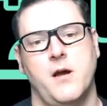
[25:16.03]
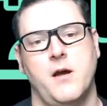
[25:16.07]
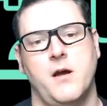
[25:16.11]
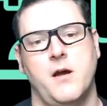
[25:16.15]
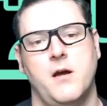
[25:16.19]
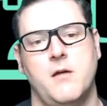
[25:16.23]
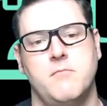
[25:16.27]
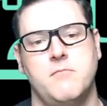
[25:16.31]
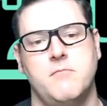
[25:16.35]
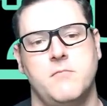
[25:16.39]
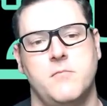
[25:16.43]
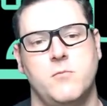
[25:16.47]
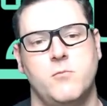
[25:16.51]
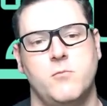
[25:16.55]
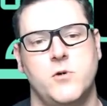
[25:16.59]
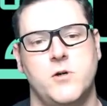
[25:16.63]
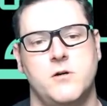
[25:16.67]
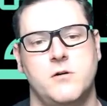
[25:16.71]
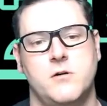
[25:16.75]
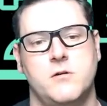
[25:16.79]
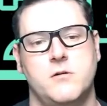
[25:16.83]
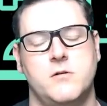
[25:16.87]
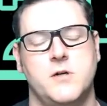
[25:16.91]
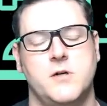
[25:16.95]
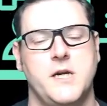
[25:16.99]

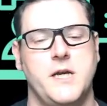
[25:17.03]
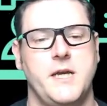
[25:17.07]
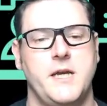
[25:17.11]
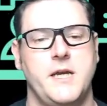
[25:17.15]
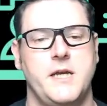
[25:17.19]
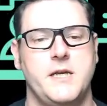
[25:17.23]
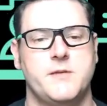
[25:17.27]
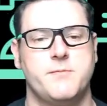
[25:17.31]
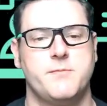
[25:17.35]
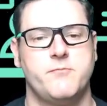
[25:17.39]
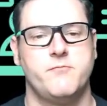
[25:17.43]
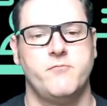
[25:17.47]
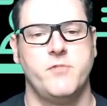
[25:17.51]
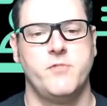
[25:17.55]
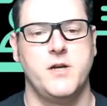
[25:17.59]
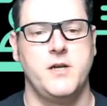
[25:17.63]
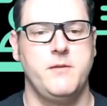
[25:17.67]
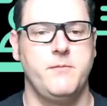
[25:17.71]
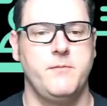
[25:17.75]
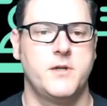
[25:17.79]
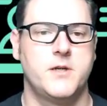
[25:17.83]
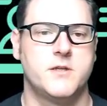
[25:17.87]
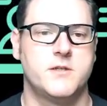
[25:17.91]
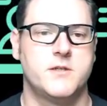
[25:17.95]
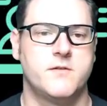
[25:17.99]
Well, it's
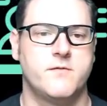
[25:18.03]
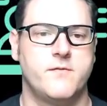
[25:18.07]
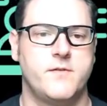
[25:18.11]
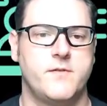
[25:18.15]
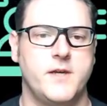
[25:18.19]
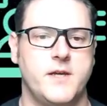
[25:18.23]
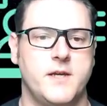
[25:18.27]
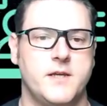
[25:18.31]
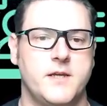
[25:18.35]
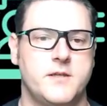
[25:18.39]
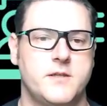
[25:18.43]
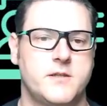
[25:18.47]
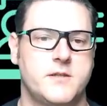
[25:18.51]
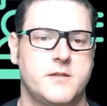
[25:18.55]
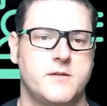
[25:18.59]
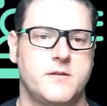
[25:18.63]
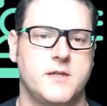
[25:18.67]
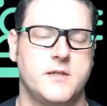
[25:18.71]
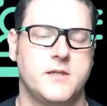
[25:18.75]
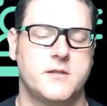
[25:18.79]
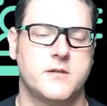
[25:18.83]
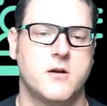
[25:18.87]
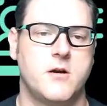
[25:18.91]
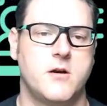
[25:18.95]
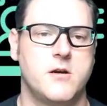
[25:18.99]
really because of
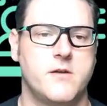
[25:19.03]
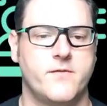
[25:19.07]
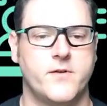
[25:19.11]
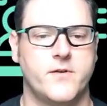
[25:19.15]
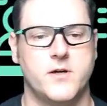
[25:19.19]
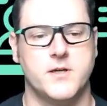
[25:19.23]
this kind of